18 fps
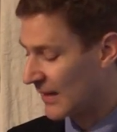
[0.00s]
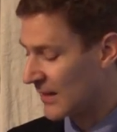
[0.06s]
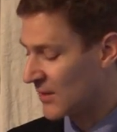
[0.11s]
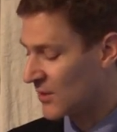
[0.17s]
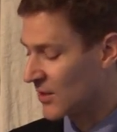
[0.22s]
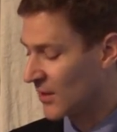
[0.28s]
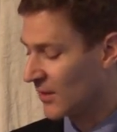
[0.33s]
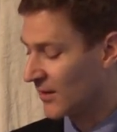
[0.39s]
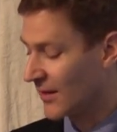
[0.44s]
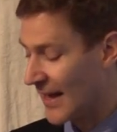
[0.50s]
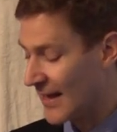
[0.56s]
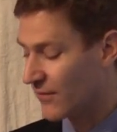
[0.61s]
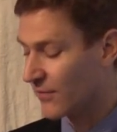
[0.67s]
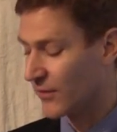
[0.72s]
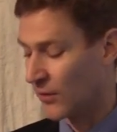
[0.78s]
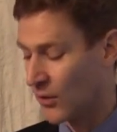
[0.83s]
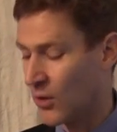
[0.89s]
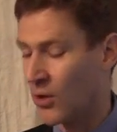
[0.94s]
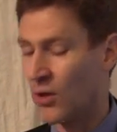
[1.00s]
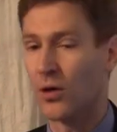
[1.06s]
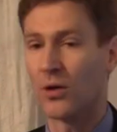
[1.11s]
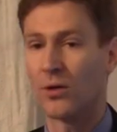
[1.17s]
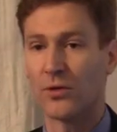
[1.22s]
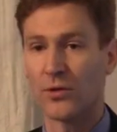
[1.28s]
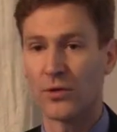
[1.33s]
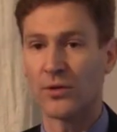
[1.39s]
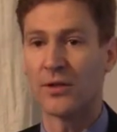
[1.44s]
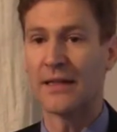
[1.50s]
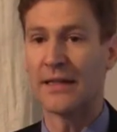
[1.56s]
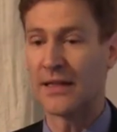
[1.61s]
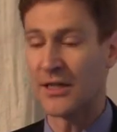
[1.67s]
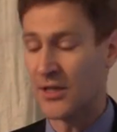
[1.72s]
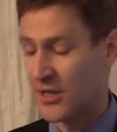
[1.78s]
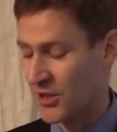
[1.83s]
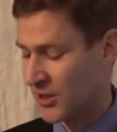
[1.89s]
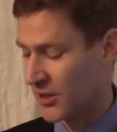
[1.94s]
into lifelong learning
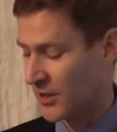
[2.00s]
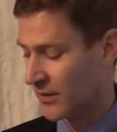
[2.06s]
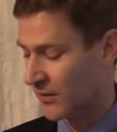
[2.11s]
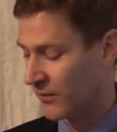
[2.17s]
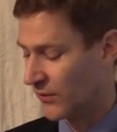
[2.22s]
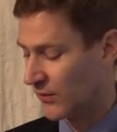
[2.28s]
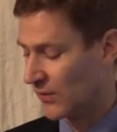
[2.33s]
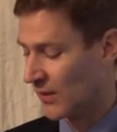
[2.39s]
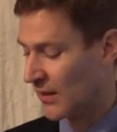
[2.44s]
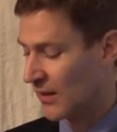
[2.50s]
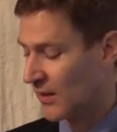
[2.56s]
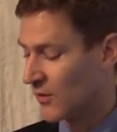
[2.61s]
initiatives